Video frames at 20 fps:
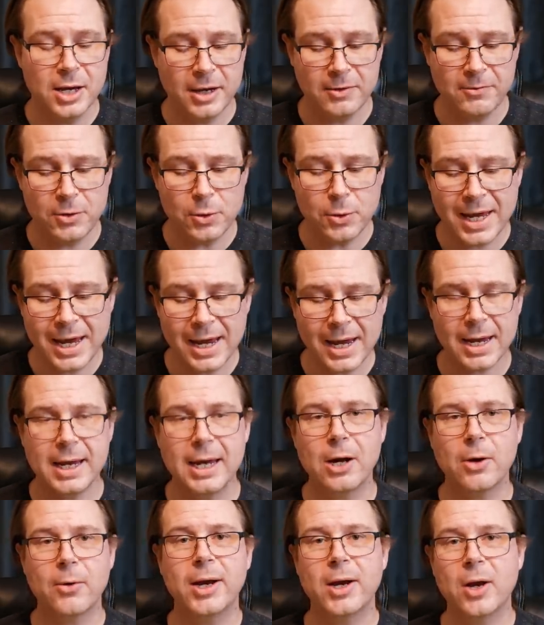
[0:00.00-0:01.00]
If you can't
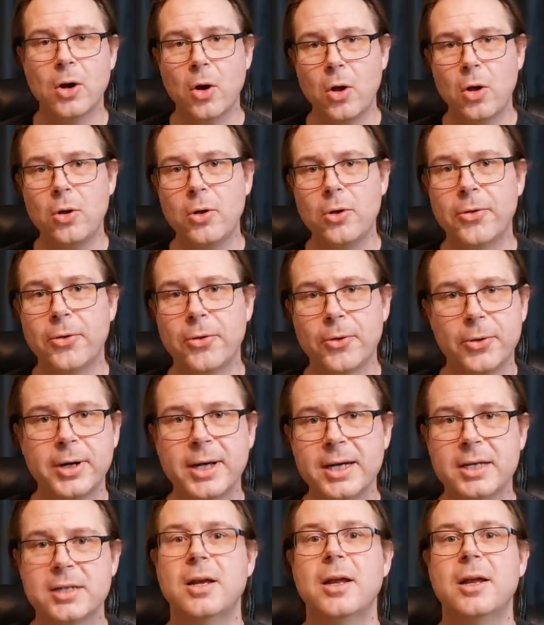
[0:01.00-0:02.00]
carry all
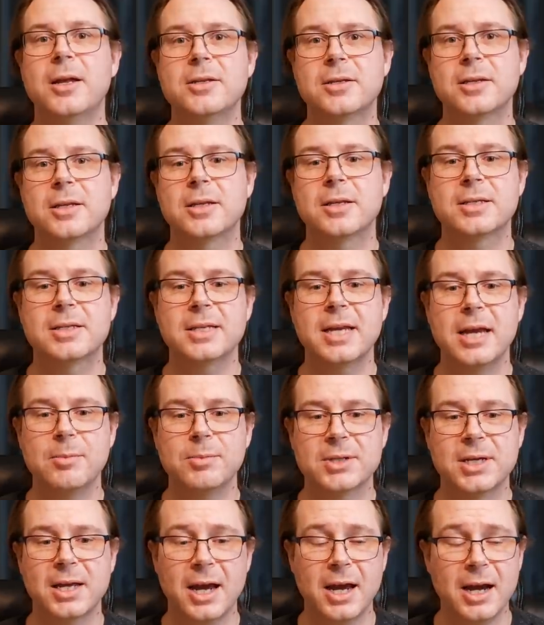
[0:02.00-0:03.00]
30 tons at the
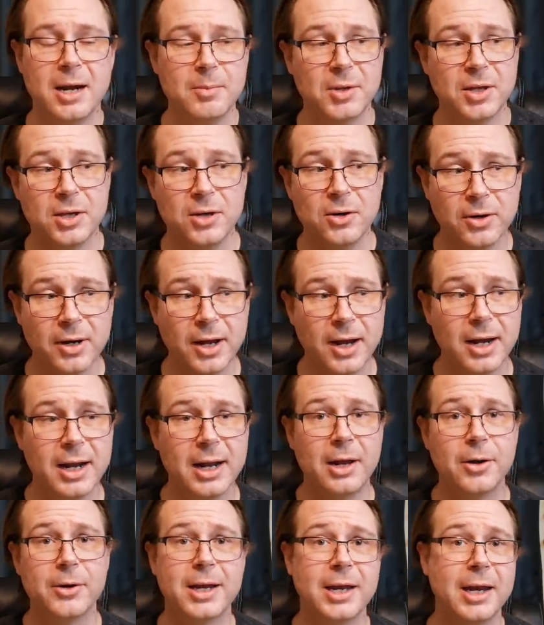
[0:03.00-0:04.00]
same time, then you're not
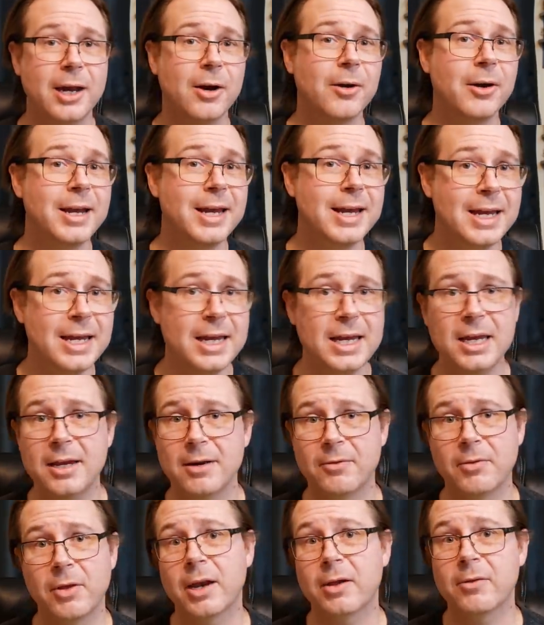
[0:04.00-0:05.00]
allowed to carry
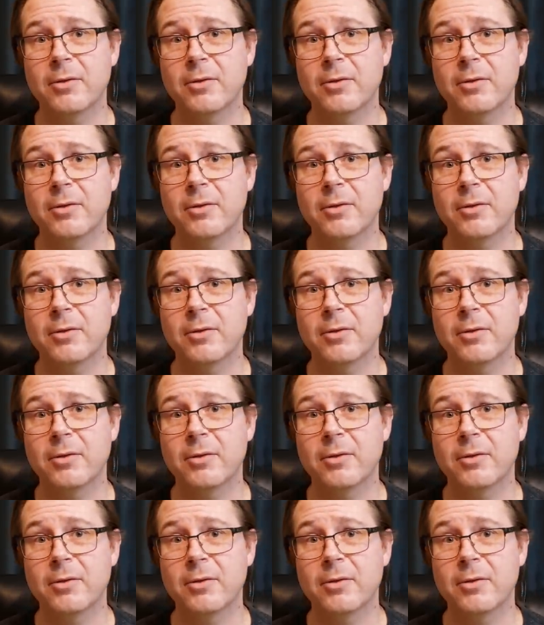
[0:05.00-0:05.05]
any of that